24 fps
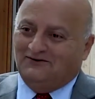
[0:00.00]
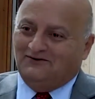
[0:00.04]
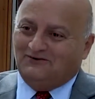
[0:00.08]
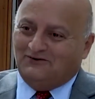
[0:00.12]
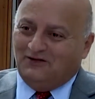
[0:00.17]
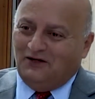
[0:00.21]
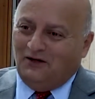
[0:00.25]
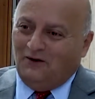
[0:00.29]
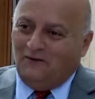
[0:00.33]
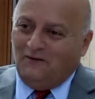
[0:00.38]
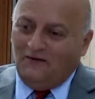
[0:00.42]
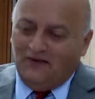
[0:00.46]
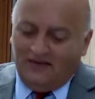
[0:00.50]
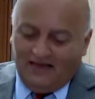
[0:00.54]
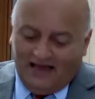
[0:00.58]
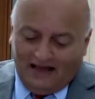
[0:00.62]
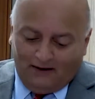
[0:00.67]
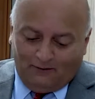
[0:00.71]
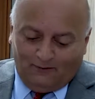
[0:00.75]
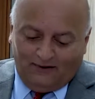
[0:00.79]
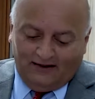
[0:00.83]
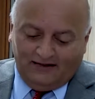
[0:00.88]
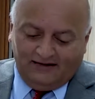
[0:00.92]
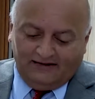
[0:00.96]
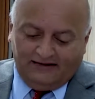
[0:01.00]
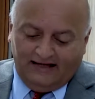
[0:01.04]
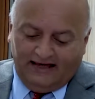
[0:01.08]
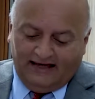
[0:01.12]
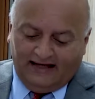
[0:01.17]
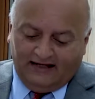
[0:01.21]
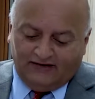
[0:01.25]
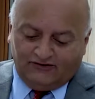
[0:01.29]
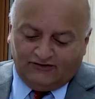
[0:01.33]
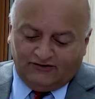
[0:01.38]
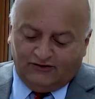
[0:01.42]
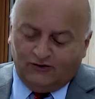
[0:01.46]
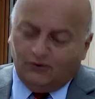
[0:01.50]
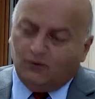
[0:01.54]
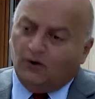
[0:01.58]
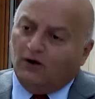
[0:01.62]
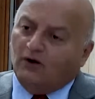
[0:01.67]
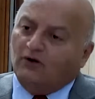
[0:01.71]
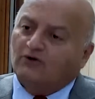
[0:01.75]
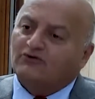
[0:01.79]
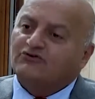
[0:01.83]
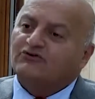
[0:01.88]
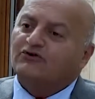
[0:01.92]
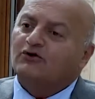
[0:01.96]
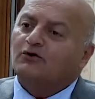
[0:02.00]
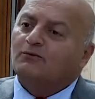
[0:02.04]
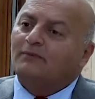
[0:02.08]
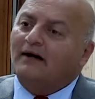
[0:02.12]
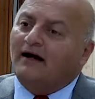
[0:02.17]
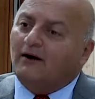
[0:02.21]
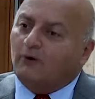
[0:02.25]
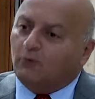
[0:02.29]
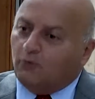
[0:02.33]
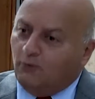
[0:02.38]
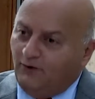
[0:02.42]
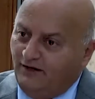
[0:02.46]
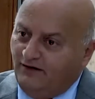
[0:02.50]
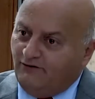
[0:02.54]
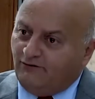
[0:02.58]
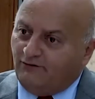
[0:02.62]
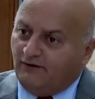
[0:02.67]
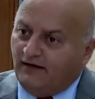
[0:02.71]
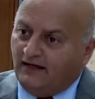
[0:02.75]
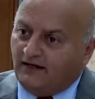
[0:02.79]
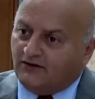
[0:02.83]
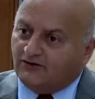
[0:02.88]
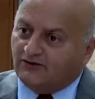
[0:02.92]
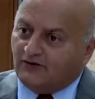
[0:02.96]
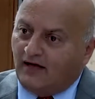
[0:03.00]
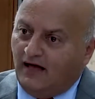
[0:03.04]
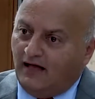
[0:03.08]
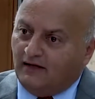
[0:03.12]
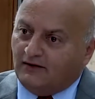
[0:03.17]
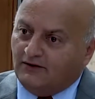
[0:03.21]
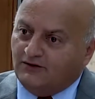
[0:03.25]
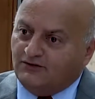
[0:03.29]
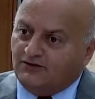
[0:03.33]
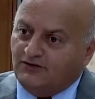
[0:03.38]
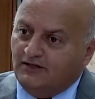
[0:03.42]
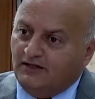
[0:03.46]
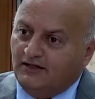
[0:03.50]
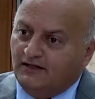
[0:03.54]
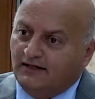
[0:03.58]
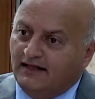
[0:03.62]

So I wanted to ask you also about reflexology.